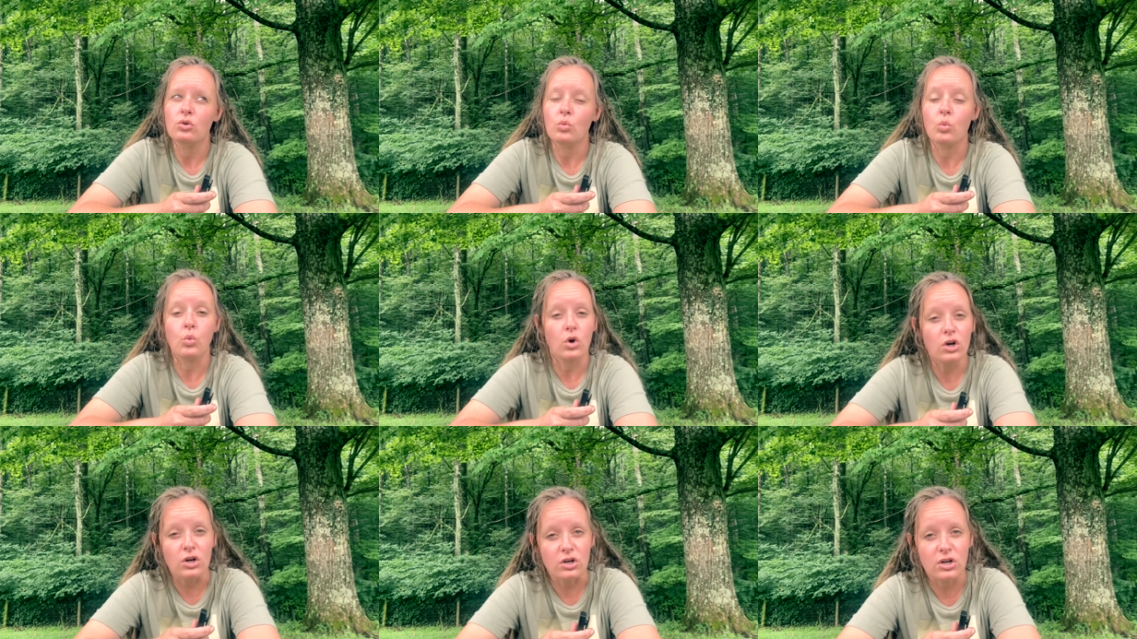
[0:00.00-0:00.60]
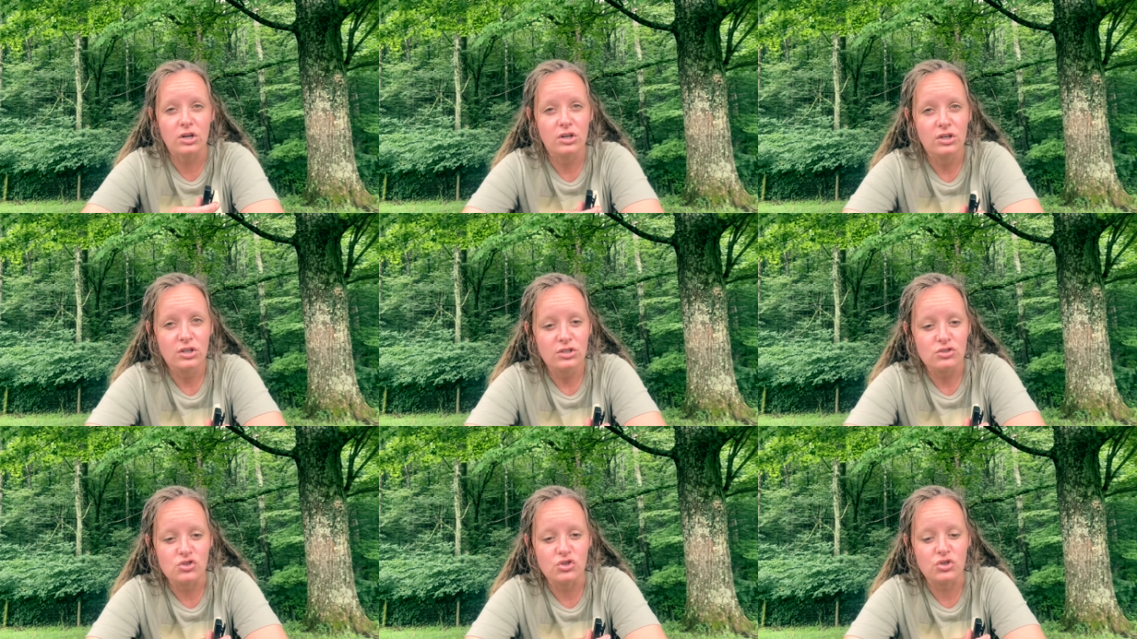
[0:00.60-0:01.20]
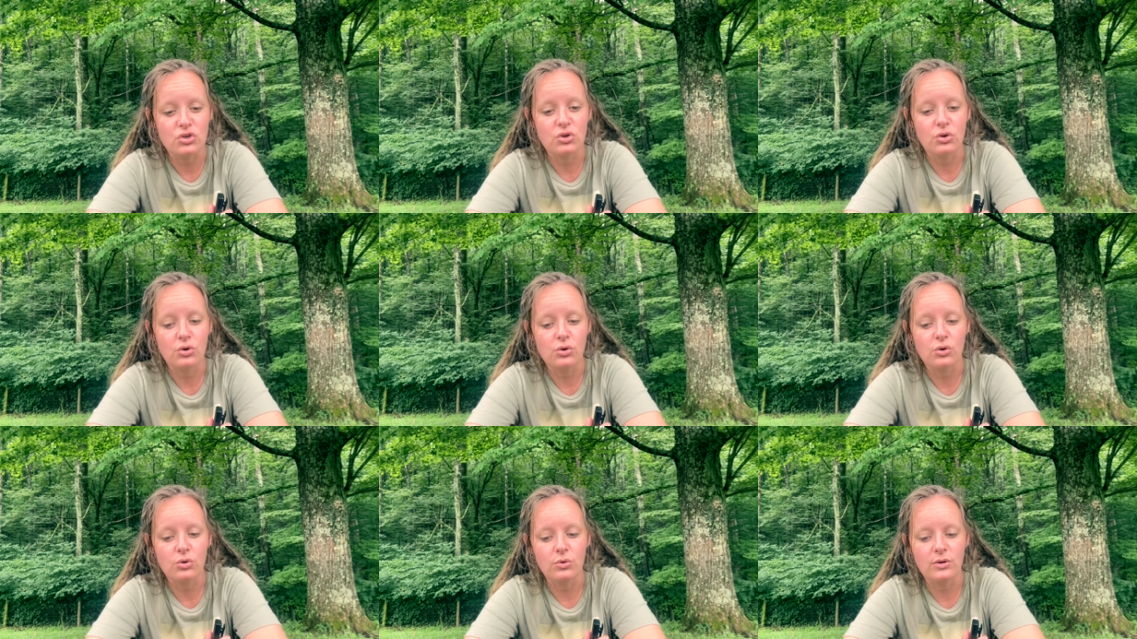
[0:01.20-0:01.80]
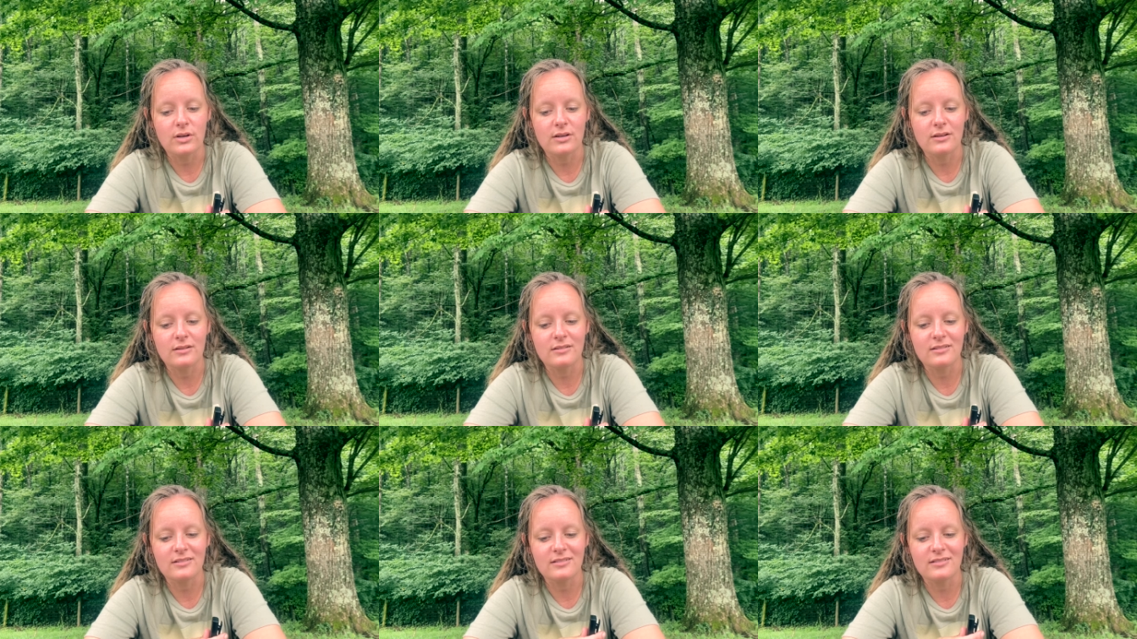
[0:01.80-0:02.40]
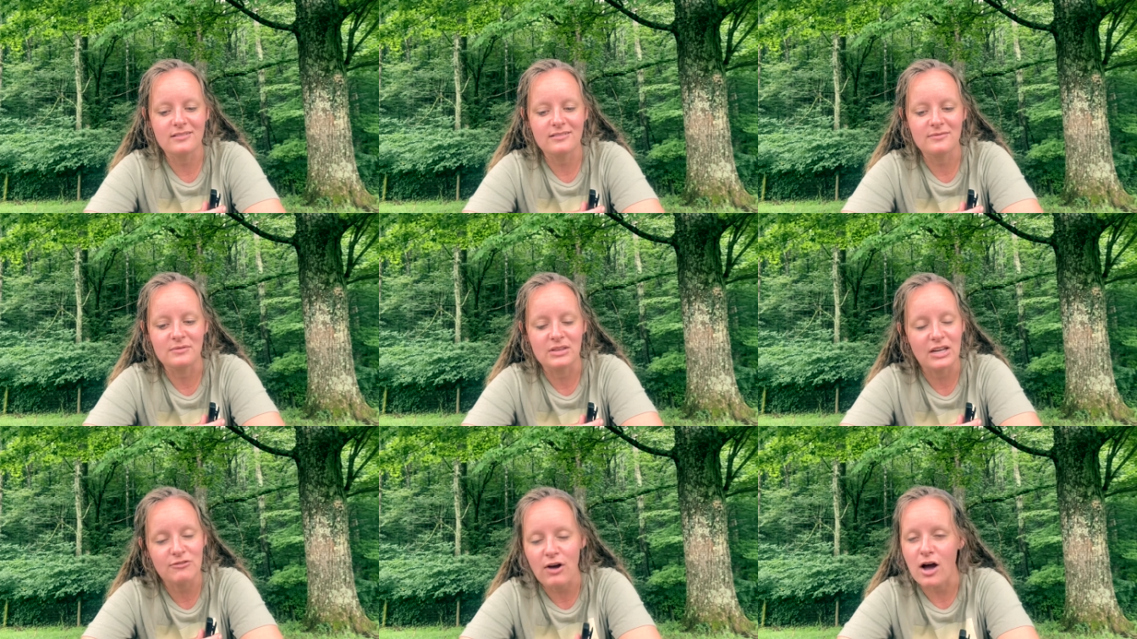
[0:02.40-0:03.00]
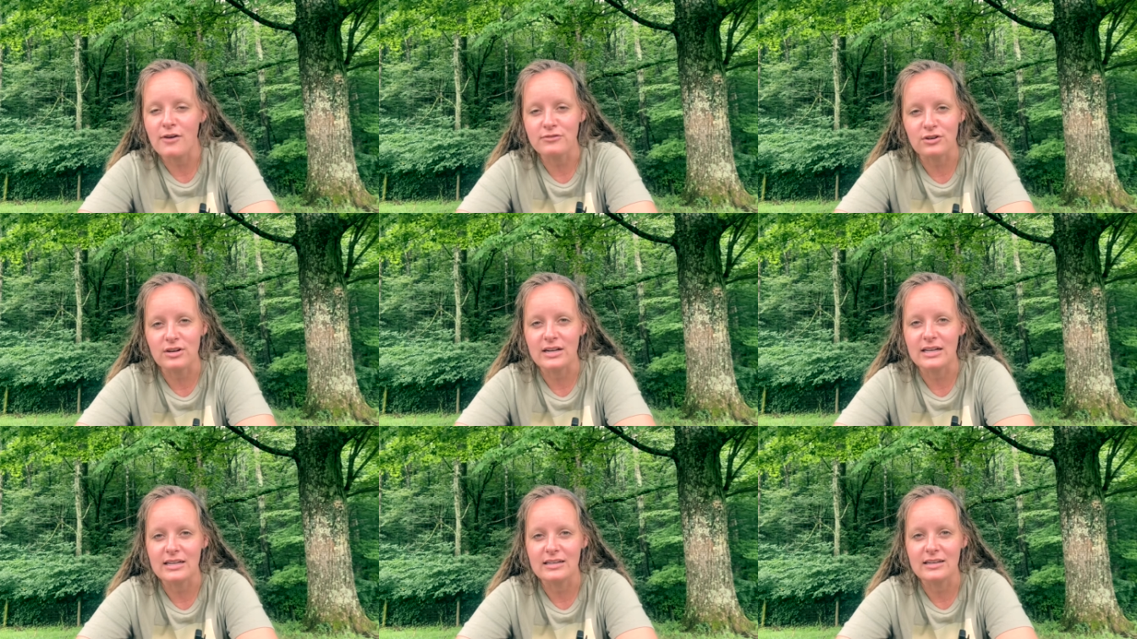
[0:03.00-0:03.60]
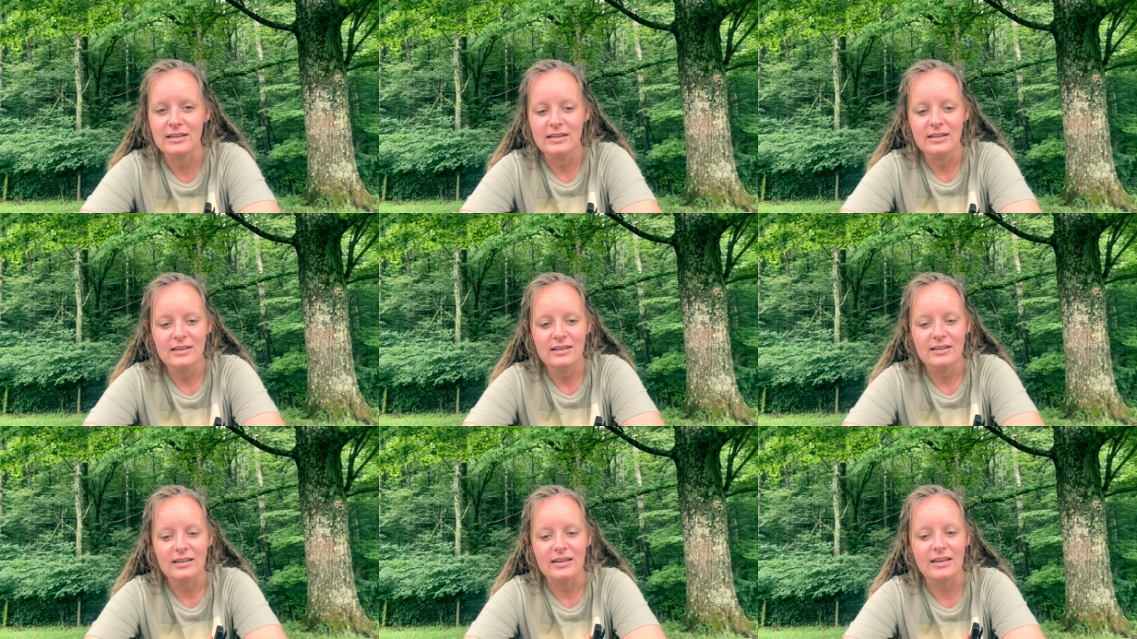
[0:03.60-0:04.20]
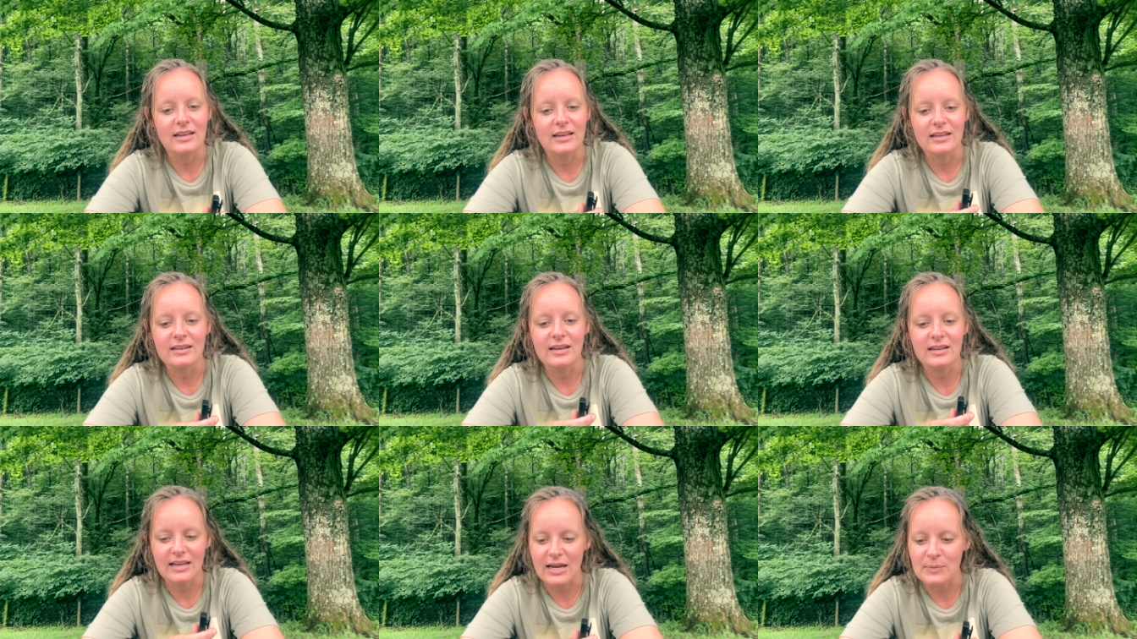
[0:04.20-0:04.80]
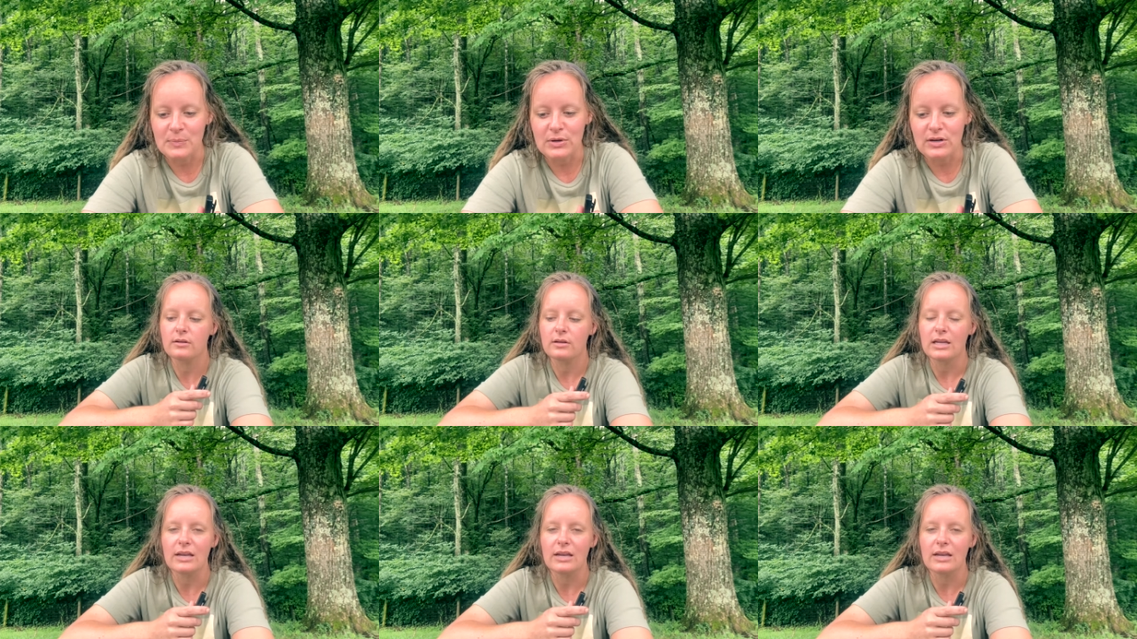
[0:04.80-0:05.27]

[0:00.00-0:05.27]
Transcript: work to live off grid in a camper.